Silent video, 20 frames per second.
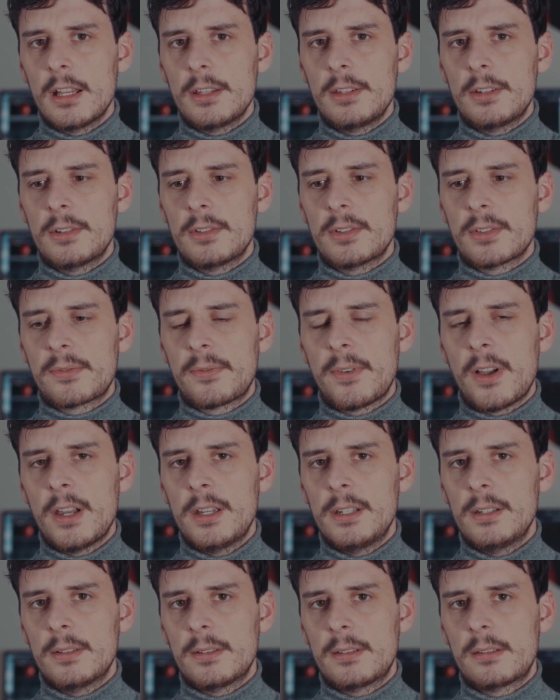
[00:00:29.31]
You can just
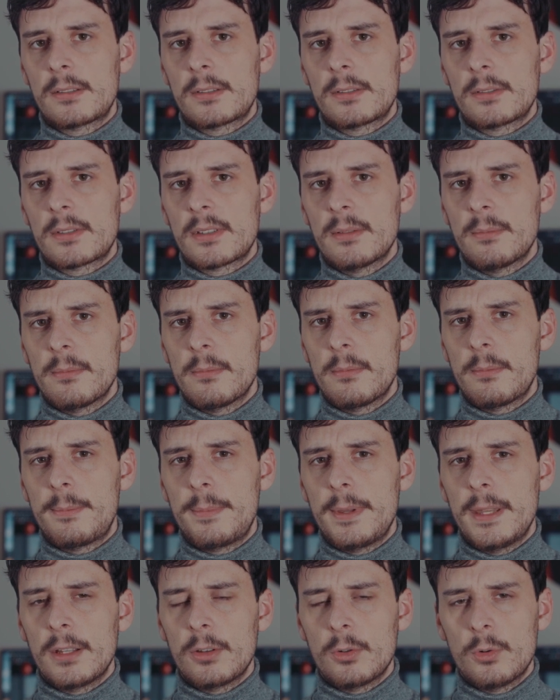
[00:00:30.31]
find some
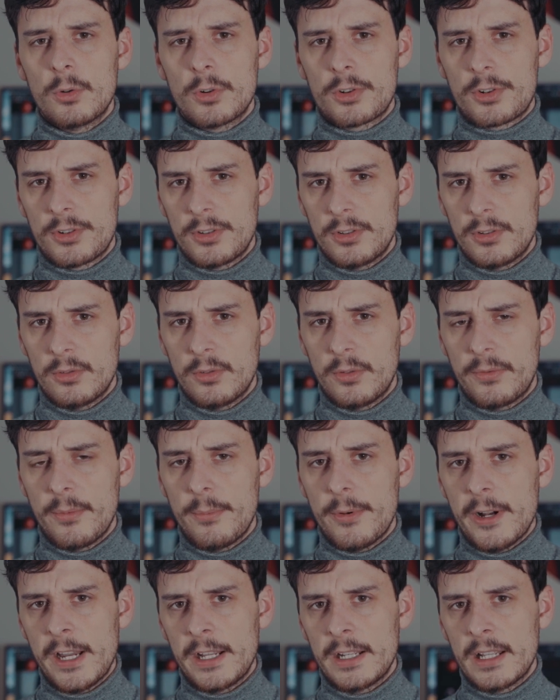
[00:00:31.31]
being auctioned off or
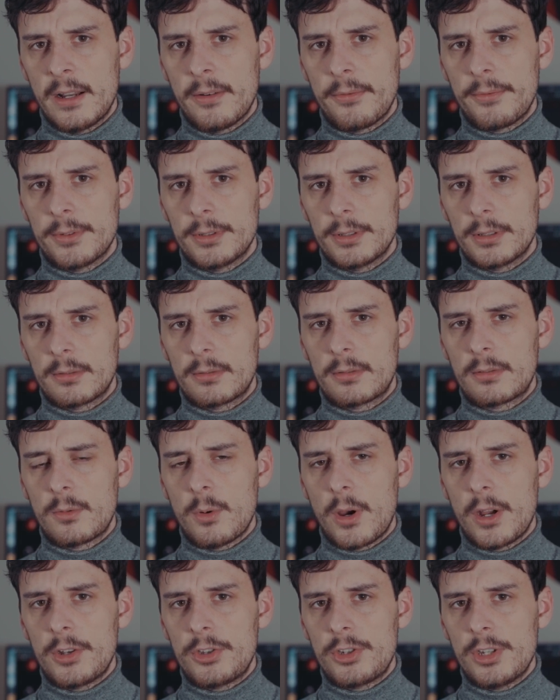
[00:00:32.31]
buy it now for
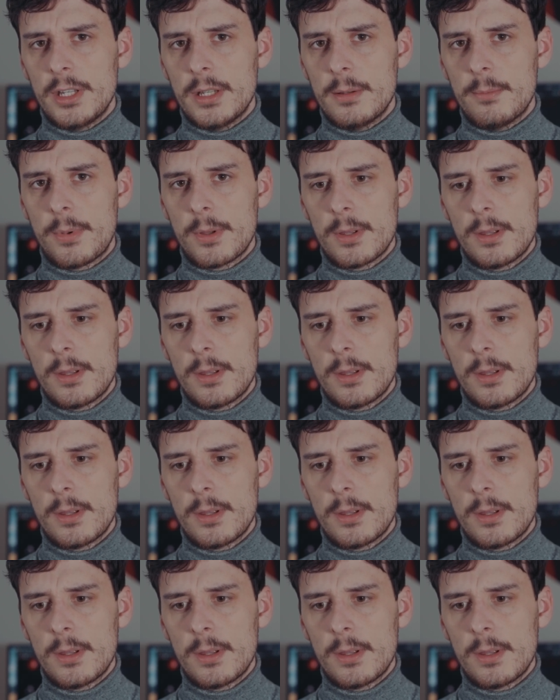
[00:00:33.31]
quite cheap.